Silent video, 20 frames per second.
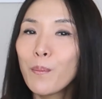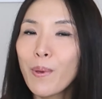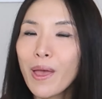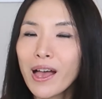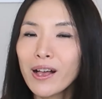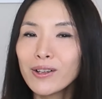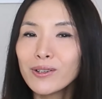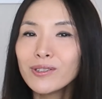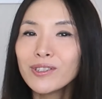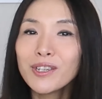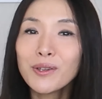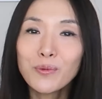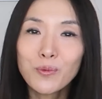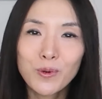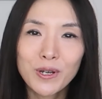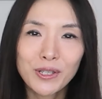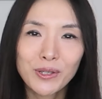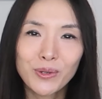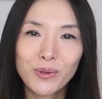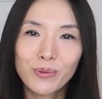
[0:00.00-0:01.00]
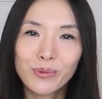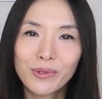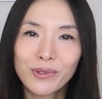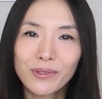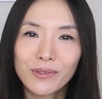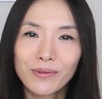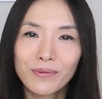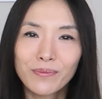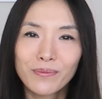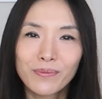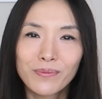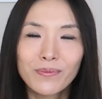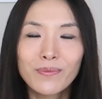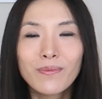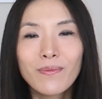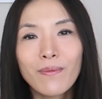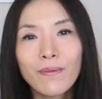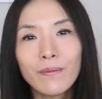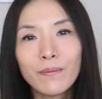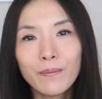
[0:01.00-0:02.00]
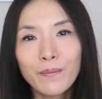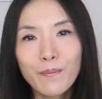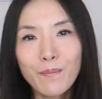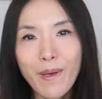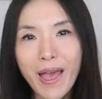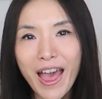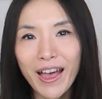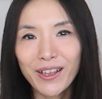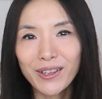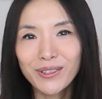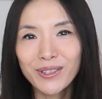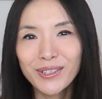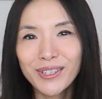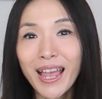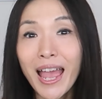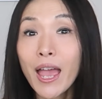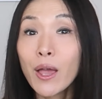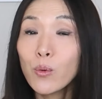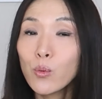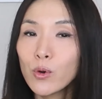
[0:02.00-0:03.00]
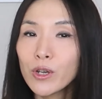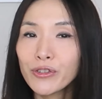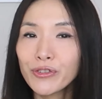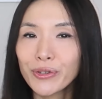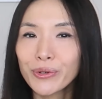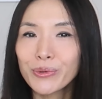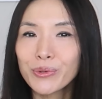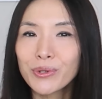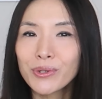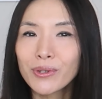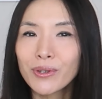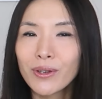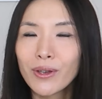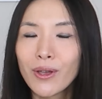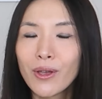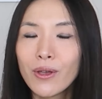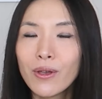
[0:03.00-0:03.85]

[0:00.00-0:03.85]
Bells and whistles Bells and whistles